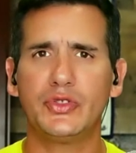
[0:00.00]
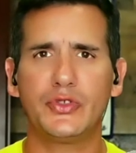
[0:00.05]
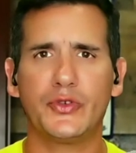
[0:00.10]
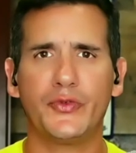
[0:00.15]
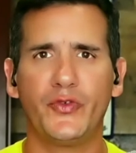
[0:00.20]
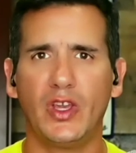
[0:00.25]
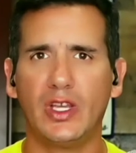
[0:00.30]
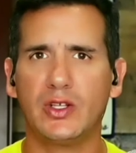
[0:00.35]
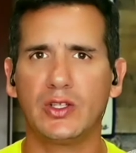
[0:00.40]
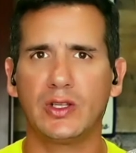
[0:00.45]
are
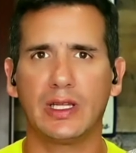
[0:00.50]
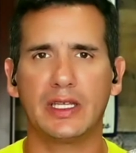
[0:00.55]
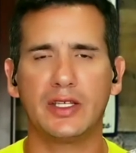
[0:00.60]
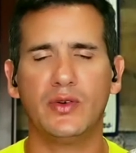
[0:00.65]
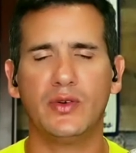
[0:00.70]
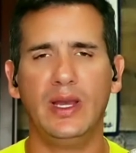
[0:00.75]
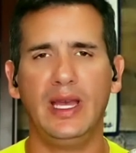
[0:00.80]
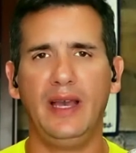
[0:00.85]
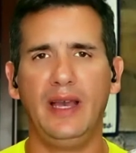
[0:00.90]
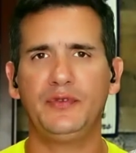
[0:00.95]
fickle.
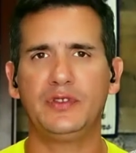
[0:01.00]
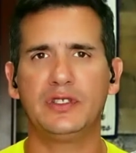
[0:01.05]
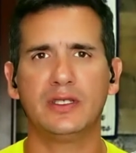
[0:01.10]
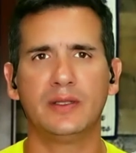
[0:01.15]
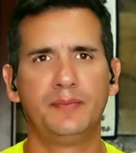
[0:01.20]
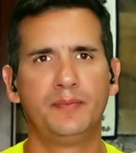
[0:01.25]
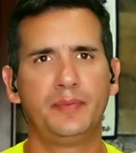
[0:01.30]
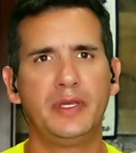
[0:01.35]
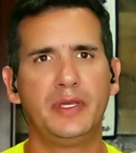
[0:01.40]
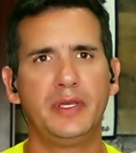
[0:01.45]
You have
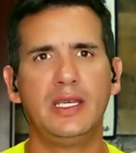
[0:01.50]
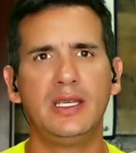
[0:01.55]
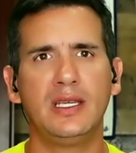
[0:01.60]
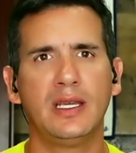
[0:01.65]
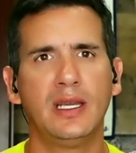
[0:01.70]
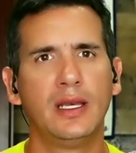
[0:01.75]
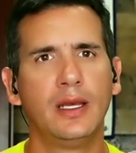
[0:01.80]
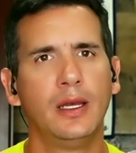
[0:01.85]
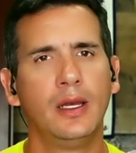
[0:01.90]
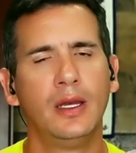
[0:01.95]
to
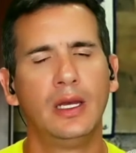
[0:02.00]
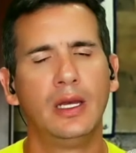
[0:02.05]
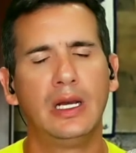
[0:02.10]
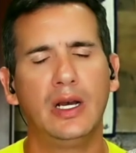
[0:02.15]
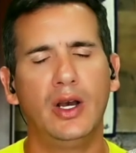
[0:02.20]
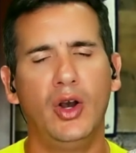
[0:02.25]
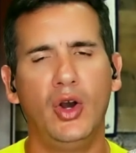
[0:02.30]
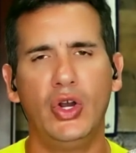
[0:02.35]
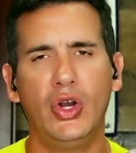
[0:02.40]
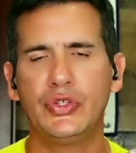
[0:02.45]
be
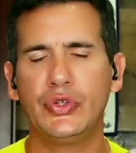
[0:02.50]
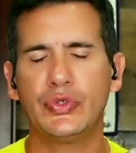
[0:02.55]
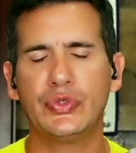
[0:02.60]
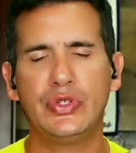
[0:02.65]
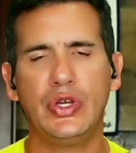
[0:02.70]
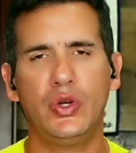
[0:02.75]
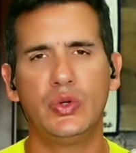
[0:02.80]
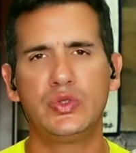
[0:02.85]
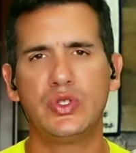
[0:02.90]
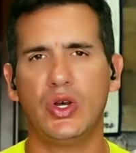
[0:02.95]
on your
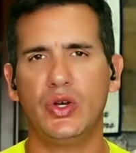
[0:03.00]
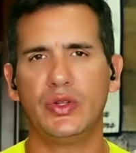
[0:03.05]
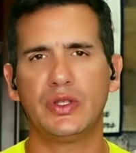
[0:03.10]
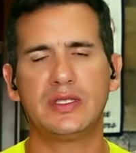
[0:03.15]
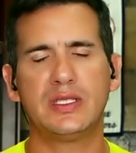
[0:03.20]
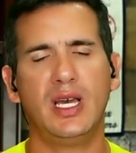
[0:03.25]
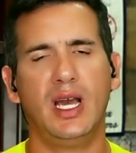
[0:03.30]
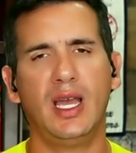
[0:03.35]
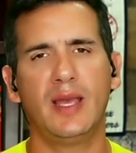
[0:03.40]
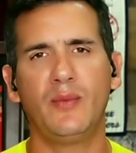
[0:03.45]
toes all the
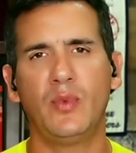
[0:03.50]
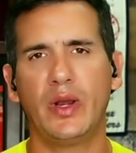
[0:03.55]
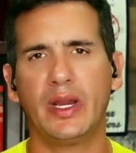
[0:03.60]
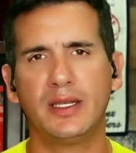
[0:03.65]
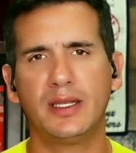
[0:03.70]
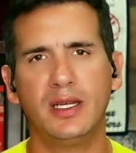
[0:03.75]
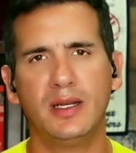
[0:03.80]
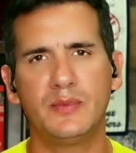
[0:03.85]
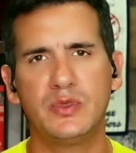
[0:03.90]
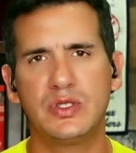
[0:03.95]
time when
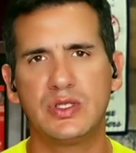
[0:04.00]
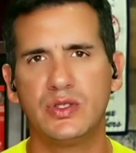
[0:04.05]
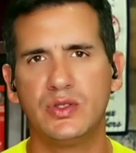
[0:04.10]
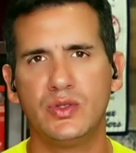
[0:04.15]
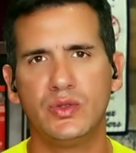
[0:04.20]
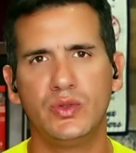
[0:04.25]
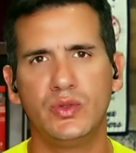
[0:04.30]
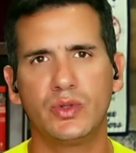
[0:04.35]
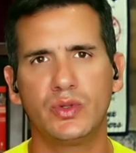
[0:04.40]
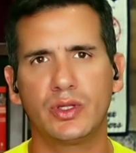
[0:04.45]
it comes
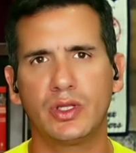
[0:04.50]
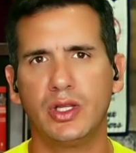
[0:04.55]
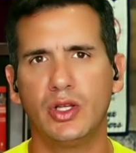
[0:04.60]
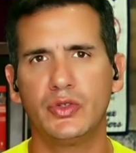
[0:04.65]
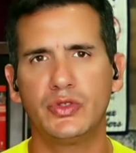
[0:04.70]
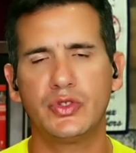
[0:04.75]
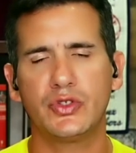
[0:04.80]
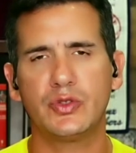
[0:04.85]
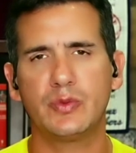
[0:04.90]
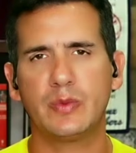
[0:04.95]
to
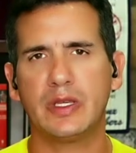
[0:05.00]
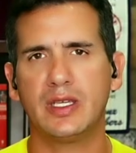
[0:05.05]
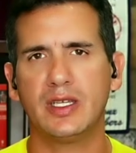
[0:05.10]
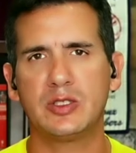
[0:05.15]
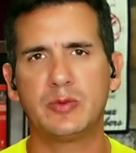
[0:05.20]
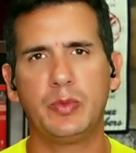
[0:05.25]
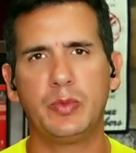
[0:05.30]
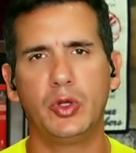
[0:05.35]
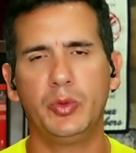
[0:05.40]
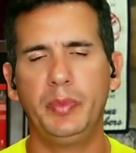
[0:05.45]
closers
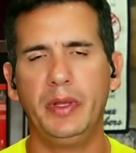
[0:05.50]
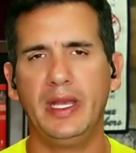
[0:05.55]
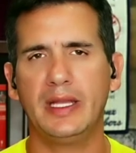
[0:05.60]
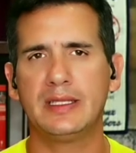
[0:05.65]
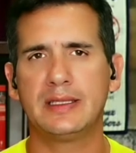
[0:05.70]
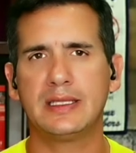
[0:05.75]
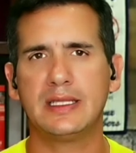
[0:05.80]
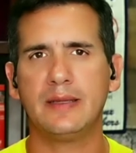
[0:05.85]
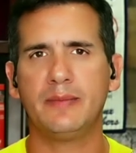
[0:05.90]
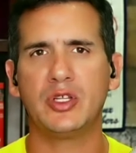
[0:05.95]
because
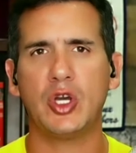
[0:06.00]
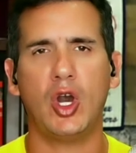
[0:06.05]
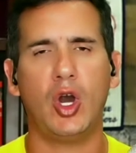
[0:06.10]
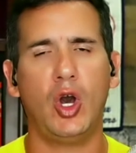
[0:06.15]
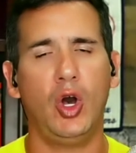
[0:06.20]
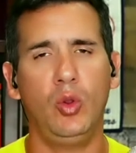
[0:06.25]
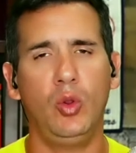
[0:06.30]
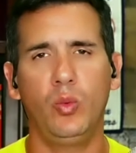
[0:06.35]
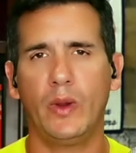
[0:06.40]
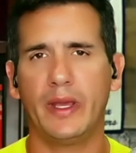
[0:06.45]
bullpens seem to
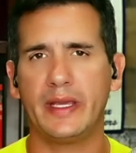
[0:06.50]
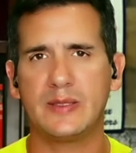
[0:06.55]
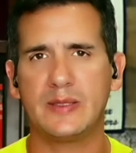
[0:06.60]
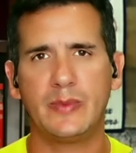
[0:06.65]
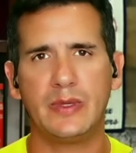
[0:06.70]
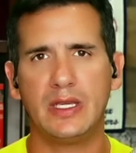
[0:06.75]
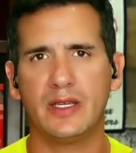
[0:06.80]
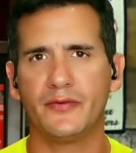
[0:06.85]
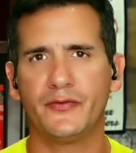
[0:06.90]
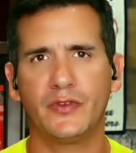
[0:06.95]
always
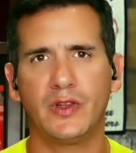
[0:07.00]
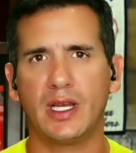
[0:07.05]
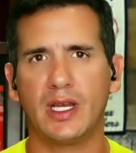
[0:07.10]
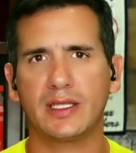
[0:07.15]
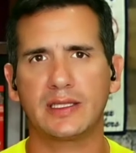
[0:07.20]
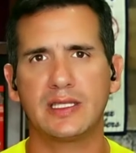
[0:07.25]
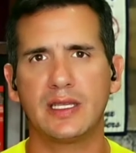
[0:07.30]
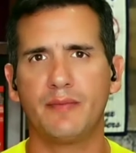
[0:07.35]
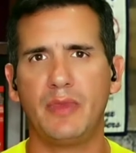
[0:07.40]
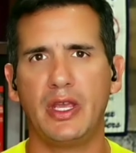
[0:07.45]
be in
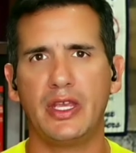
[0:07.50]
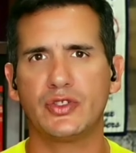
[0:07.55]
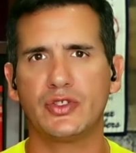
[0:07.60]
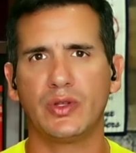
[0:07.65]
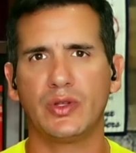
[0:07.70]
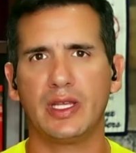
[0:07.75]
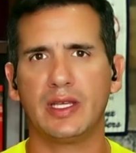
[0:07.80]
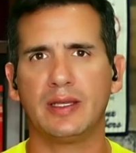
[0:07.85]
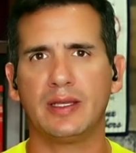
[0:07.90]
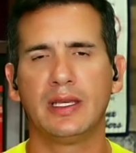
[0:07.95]
flux in
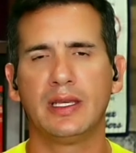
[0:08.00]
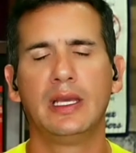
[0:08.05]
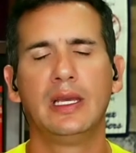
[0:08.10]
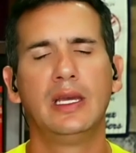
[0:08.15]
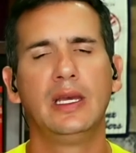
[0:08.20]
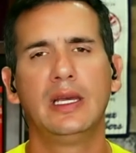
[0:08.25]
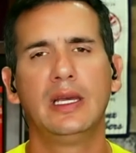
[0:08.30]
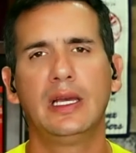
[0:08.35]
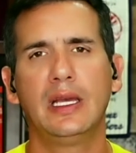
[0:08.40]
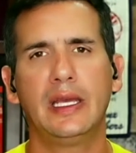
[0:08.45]

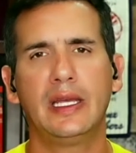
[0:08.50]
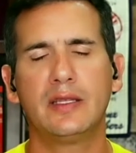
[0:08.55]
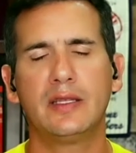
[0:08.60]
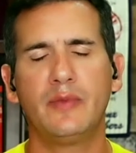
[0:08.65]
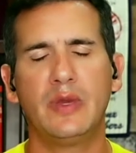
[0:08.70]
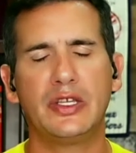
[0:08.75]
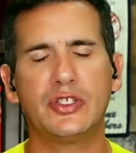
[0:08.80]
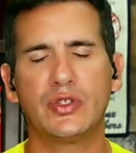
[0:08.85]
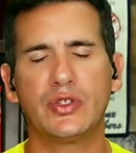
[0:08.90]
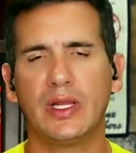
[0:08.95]
the
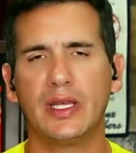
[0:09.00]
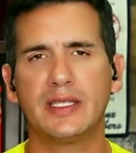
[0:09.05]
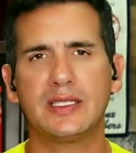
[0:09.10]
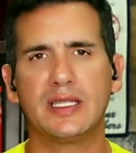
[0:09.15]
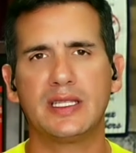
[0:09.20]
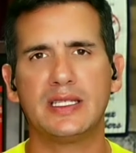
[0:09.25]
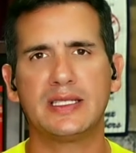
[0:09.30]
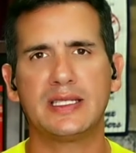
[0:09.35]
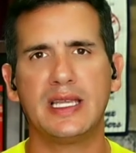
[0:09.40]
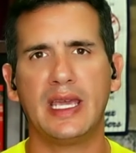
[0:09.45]
major leagues
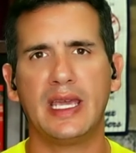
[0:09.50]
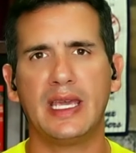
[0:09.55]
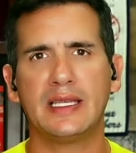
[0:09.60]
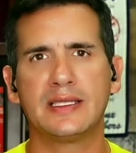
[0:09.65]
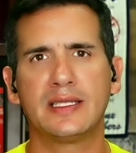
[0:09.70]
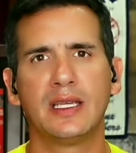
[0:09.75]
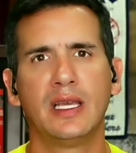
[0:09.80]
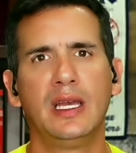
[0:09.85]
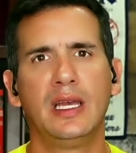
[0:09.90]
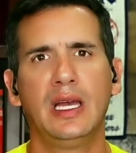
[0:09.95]
these
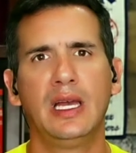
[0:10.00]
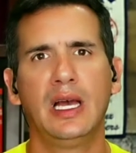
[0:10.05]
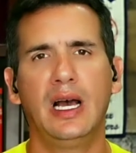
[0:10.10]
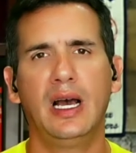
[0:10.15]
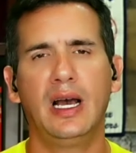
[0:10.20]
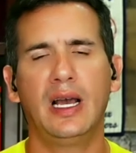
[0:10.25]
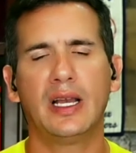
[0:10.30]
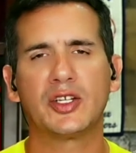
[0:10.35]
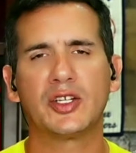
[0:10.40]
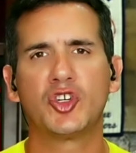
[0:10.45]
days.
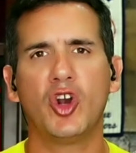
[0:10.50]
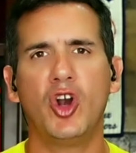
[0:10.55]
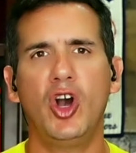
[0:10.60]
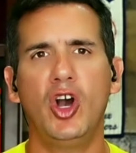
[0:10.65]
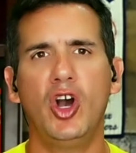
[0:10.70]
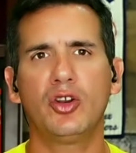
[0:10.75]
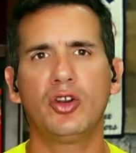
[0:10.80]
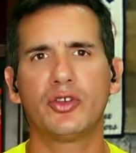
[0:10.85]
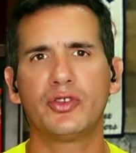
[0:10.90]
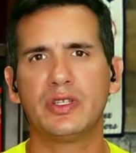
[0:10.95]

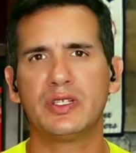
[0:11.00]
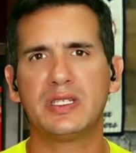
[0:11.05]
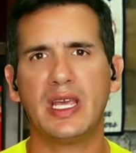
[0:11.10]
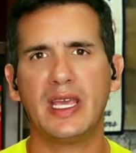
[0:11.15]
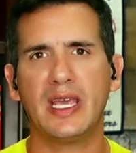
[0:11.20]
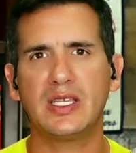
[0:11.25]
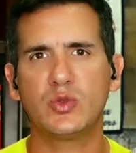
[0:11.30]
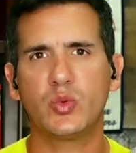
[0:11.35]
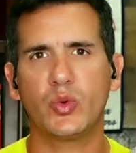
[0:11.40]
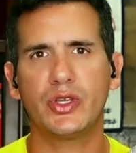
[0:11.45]
Gone are the
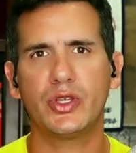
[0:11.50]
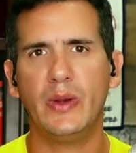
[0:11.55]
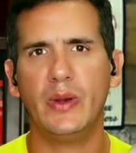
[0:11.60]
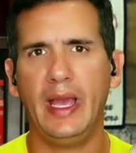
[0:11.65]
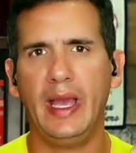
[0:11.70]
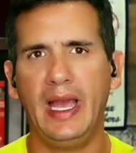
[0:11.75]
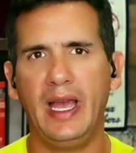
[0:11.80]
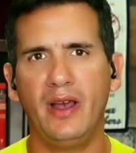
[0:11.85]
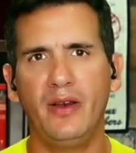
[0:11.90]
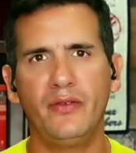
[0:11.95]
days where you
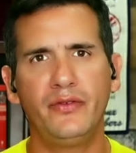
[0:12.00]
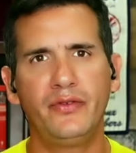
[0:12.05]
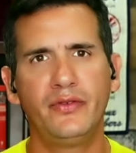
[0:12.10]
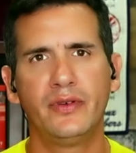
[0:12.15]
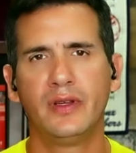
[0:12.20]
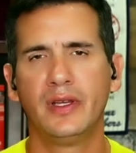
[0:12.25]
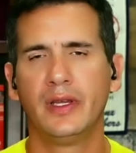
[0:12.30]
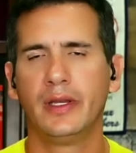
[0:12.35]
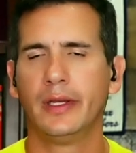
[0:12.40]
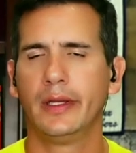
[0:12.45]
have